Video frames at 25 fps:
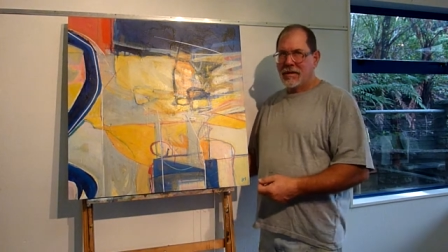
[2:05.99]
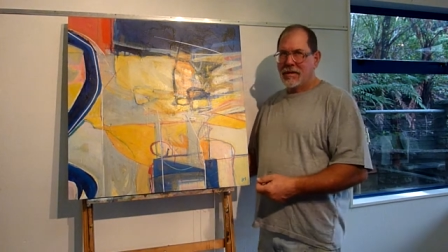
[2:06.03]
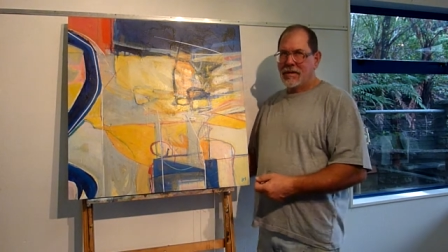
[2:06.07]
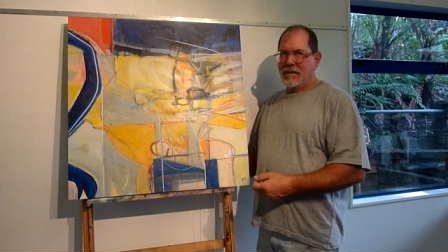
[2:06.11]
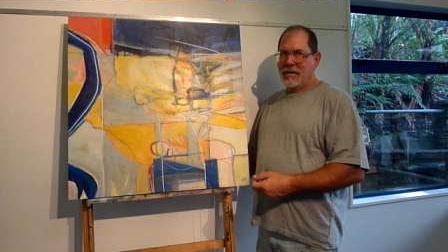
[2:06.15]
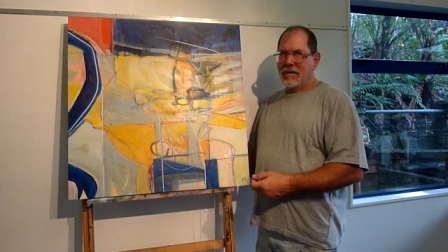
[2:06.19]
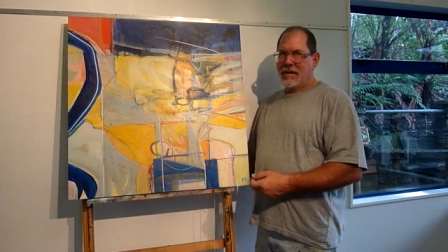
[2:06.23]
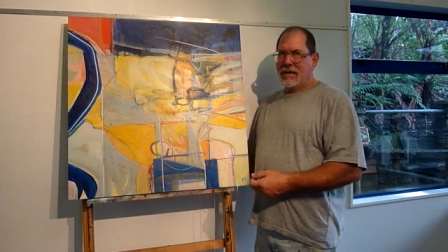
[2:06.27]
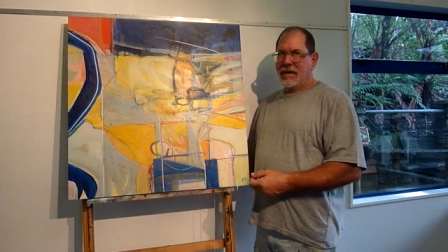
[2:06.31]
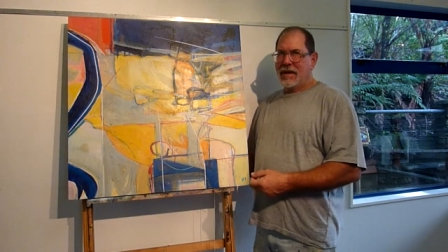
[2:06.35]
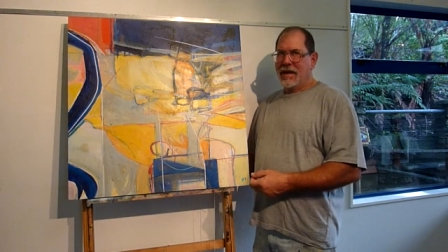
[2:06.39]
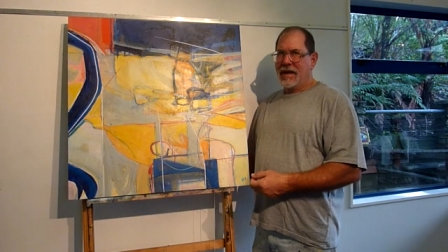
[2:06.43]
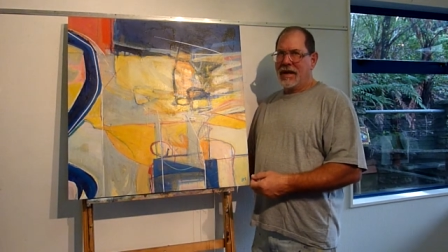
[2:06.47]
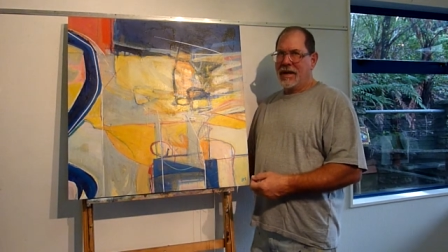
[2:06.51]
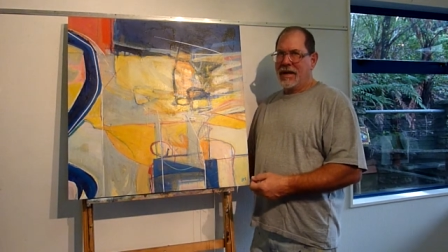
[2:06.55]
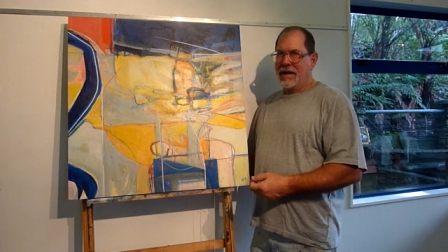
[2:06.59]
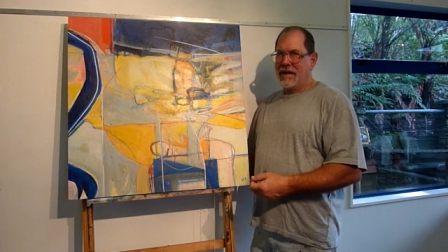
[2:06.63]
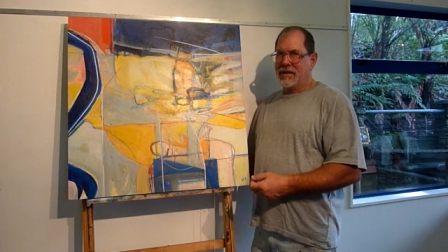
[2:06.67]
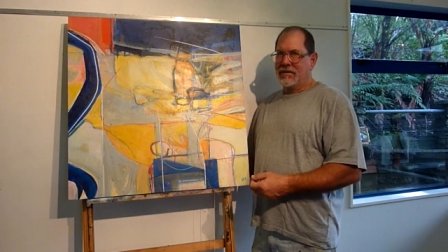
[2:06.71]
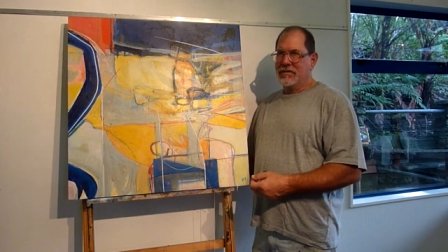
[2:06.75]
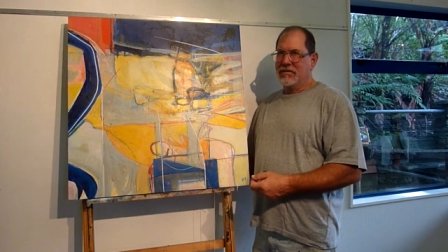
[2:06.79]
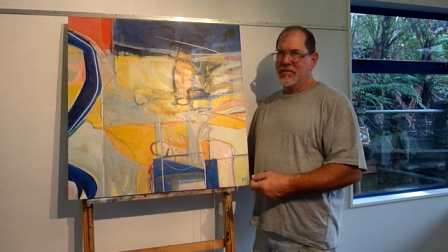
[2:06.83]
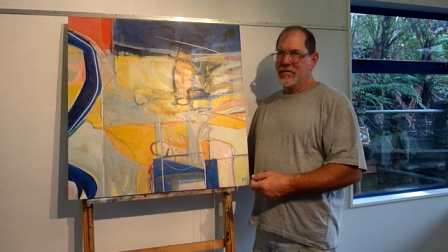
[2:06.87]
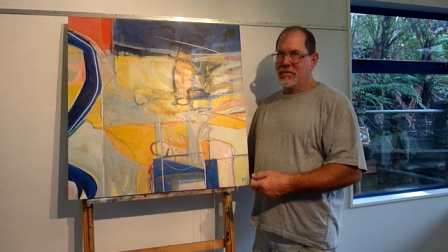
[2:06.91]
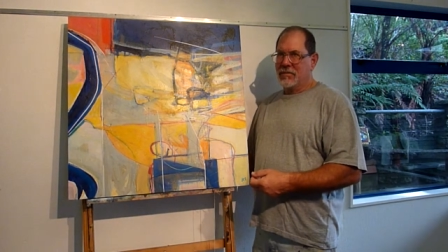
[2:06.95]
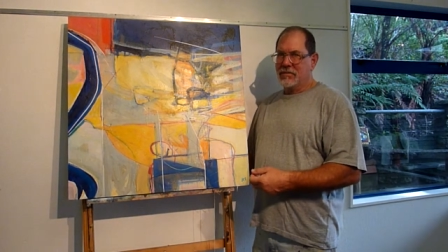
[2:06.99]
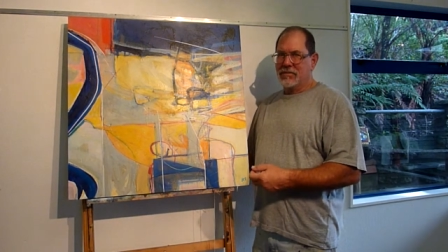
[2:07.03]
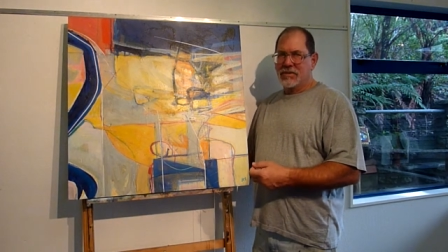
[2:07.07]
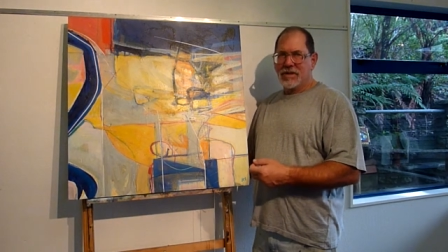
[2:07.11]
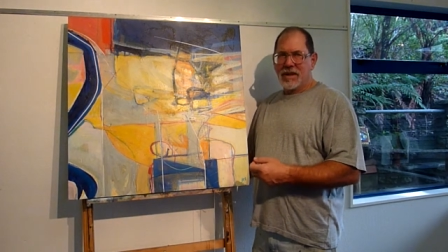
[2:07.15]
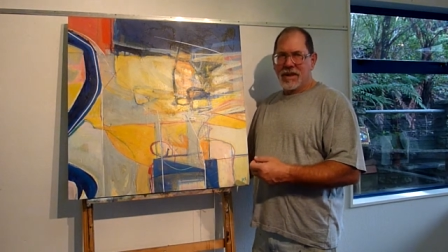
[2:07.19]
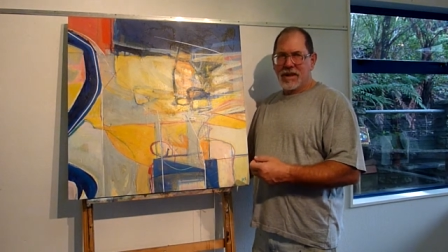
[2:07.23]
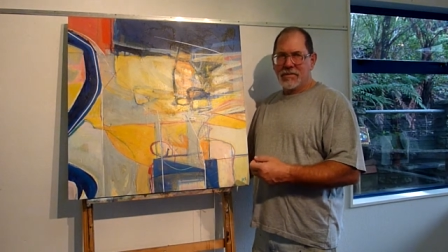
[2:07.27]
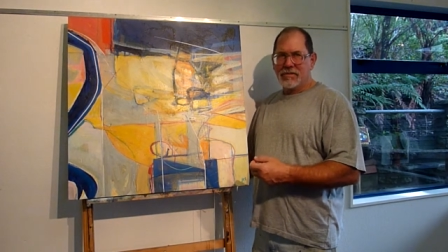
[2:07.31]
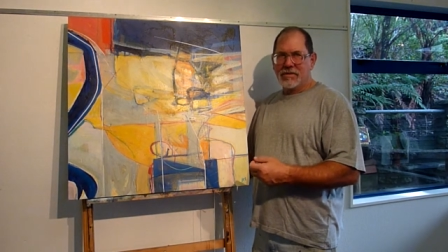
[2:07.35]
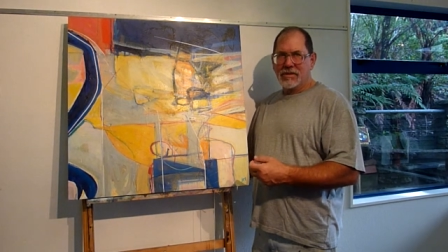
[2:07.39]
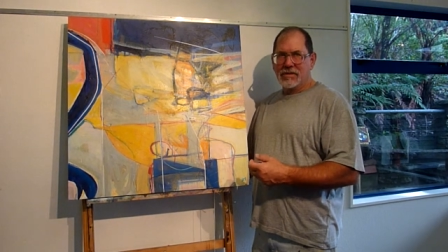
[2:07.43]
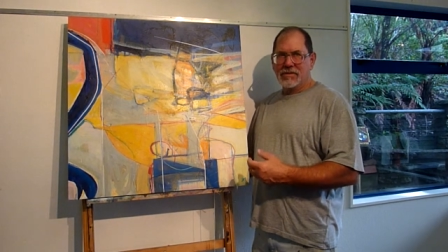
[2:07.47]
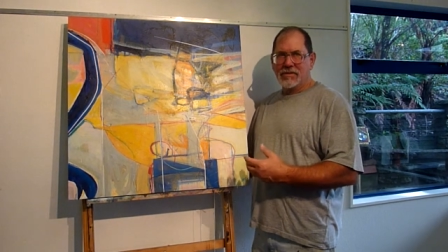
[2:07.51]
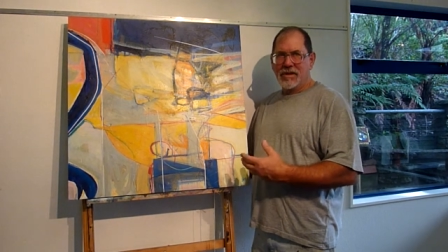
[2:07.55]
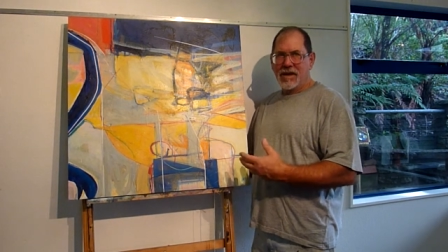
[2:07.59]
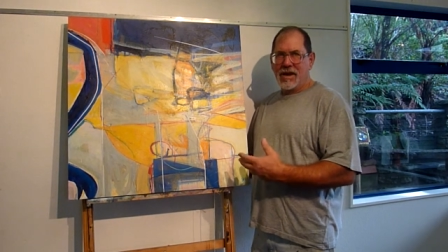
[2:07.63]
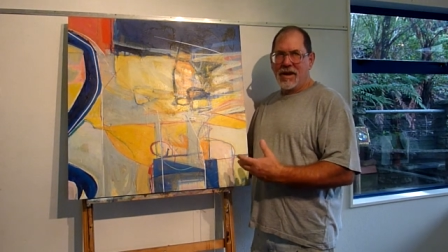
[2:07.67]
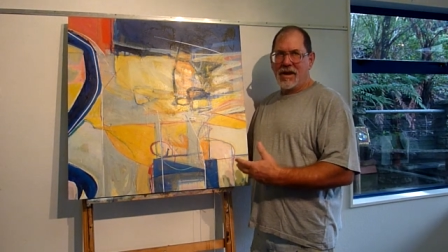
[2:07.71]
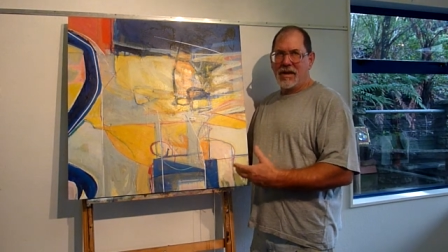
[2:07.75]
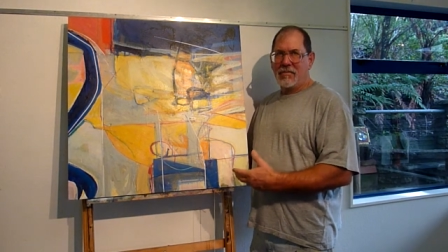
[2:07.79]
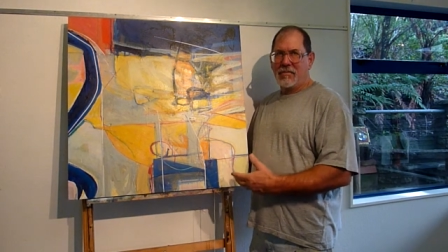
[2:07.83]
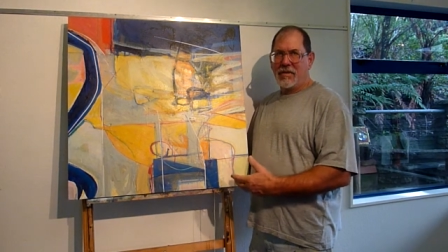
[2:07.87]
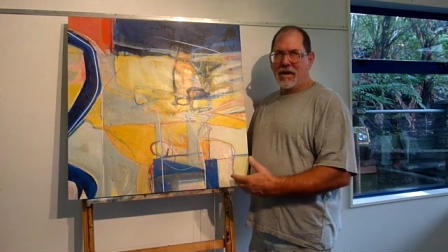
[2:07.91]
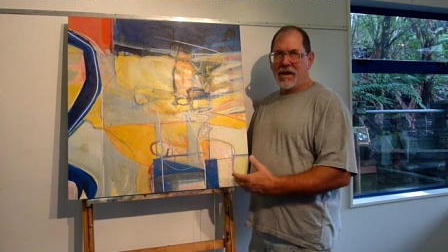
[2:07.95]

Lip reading: Mm-hmm. And from time to time,